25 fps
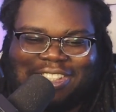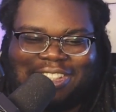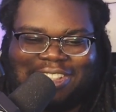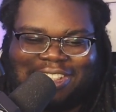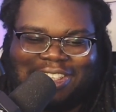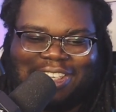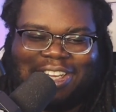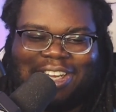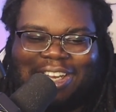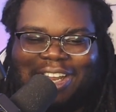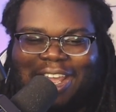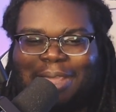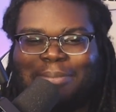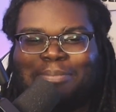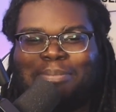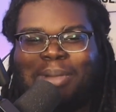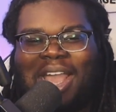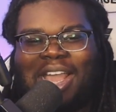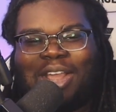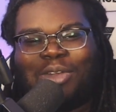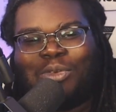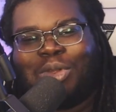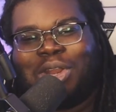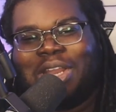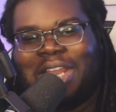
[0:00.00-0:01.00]
lay back,
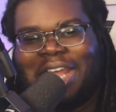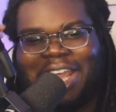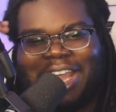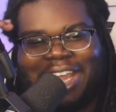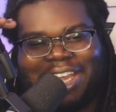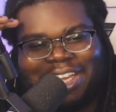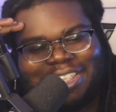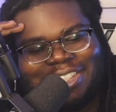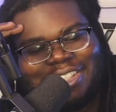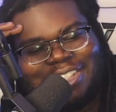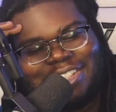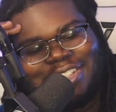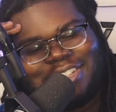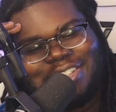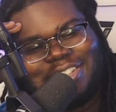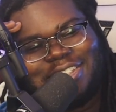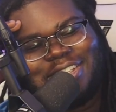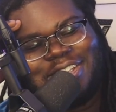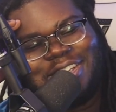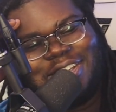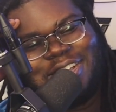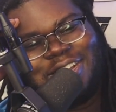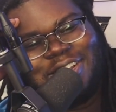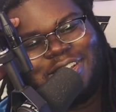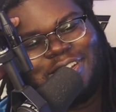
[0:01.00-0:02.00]
relax,
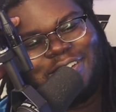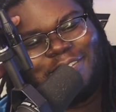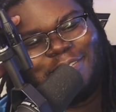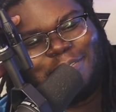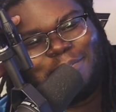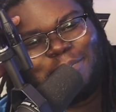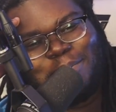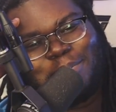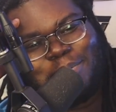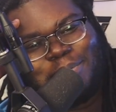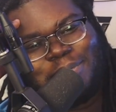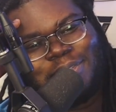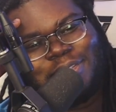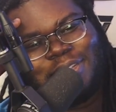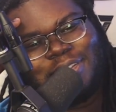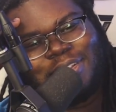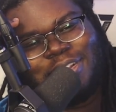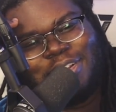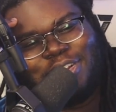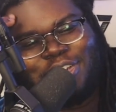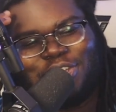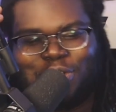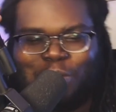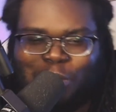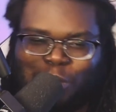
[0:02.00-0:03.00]

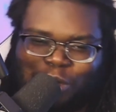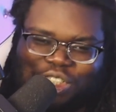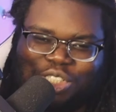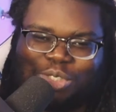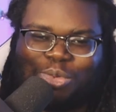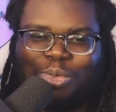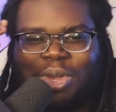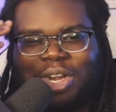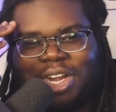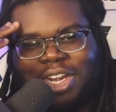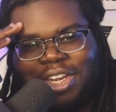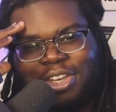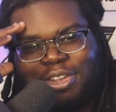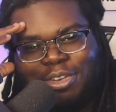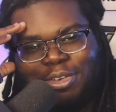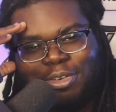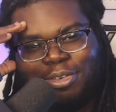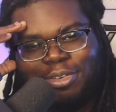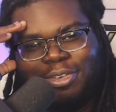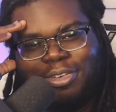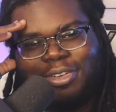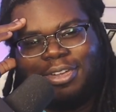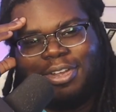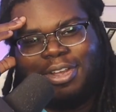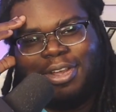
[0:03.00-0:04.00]
do what you want to do,
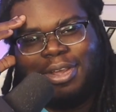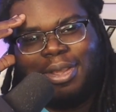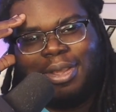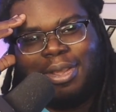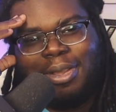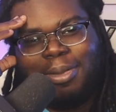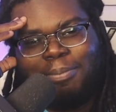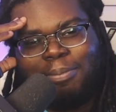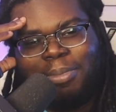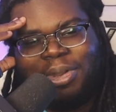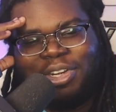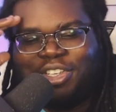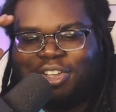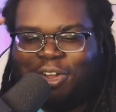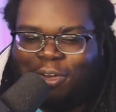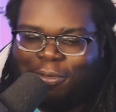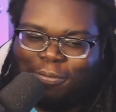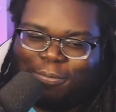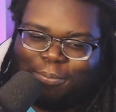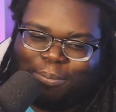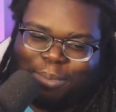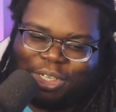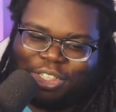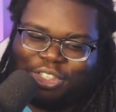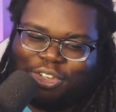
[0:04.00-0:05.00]
but
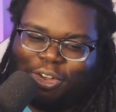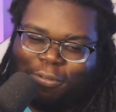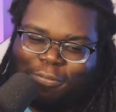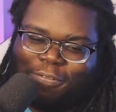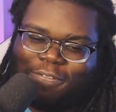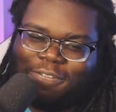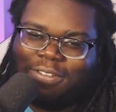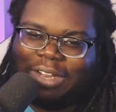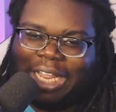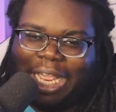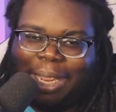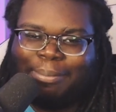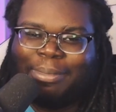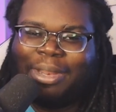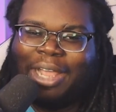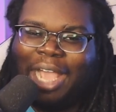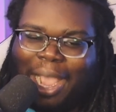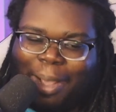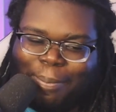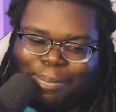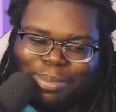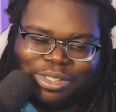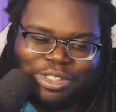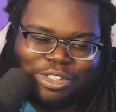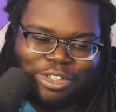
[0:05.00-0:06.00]
don't flame the
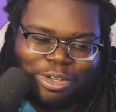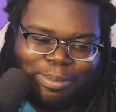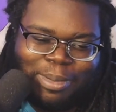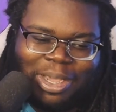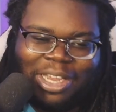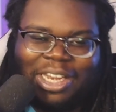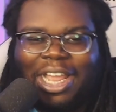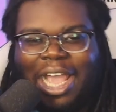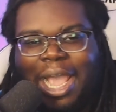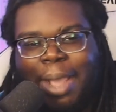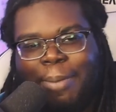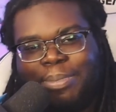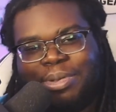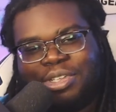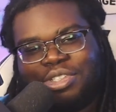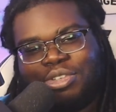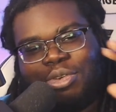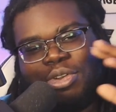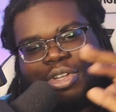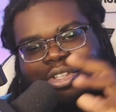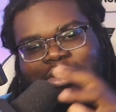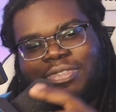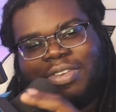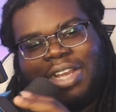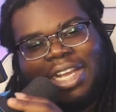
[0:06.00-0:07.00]
episode, man. The episode is
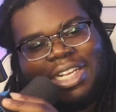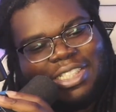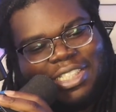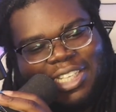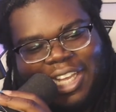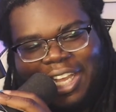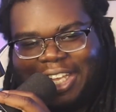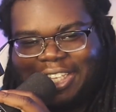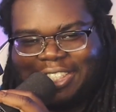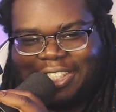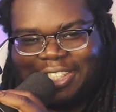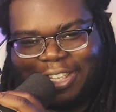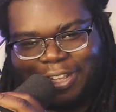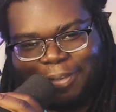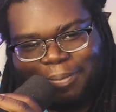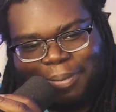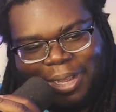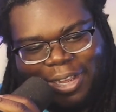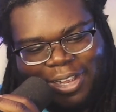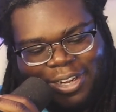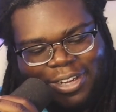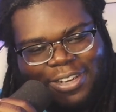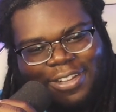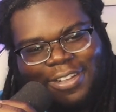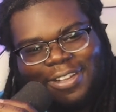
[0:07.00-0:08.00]
fantastic, man.
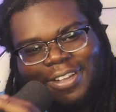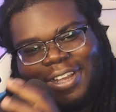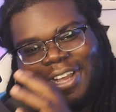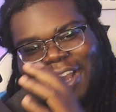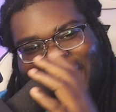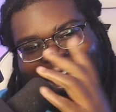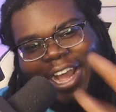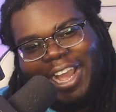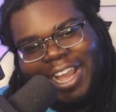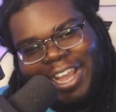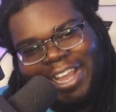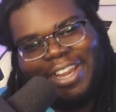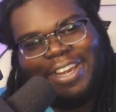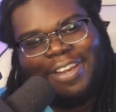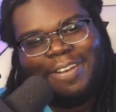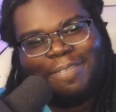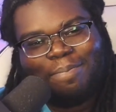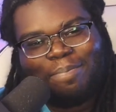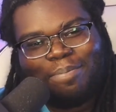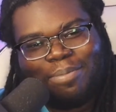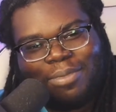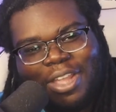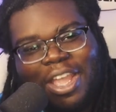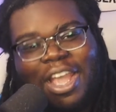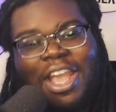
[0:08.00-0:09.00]
All right,
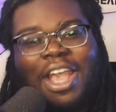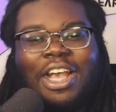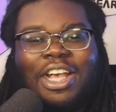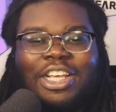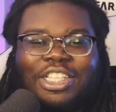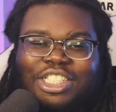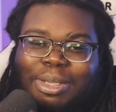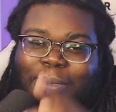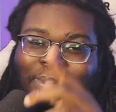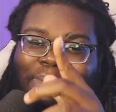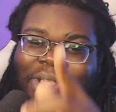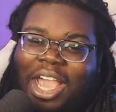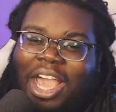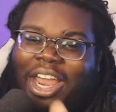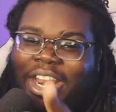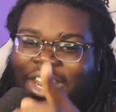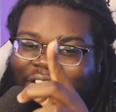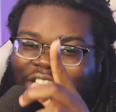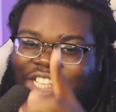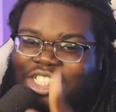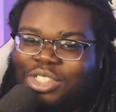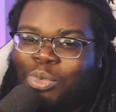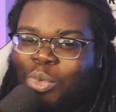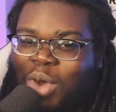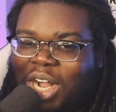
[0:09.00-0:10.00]
some of y'all niggas
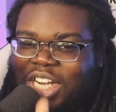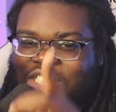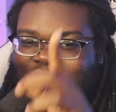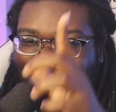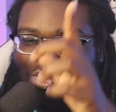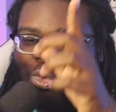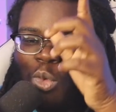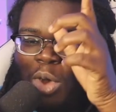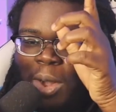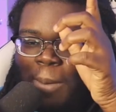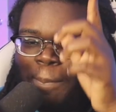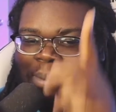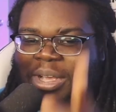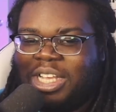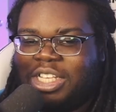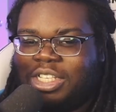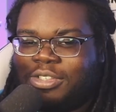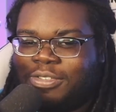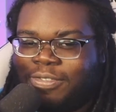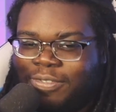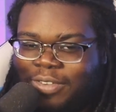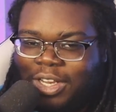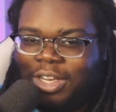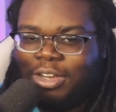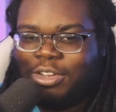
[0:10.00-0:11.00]
watch One Piece
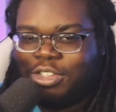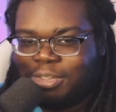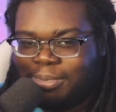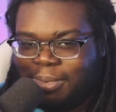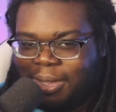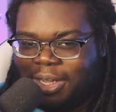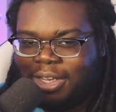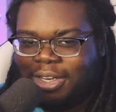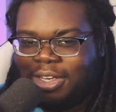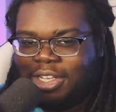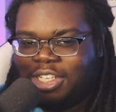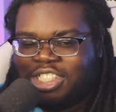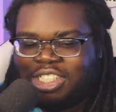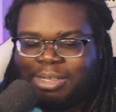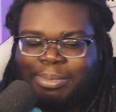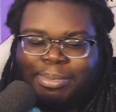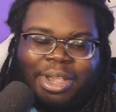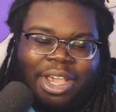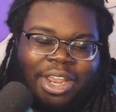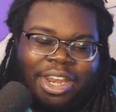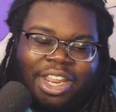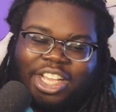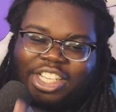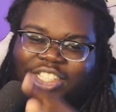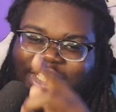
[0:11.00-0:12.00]
fillers, man. Some of y'all
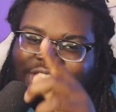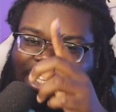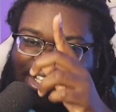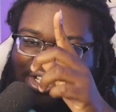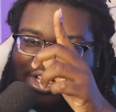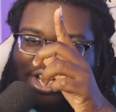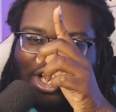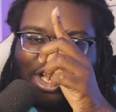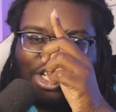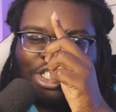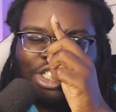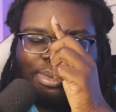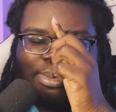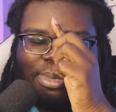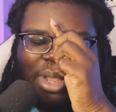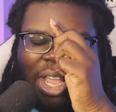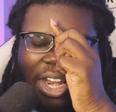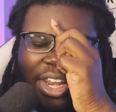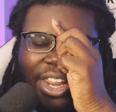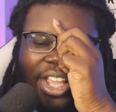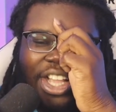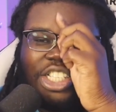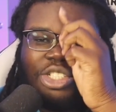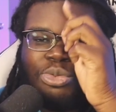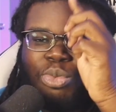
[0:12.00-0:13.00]

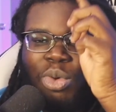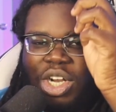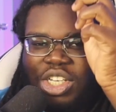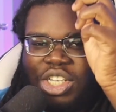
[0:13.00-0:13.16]
niggas watch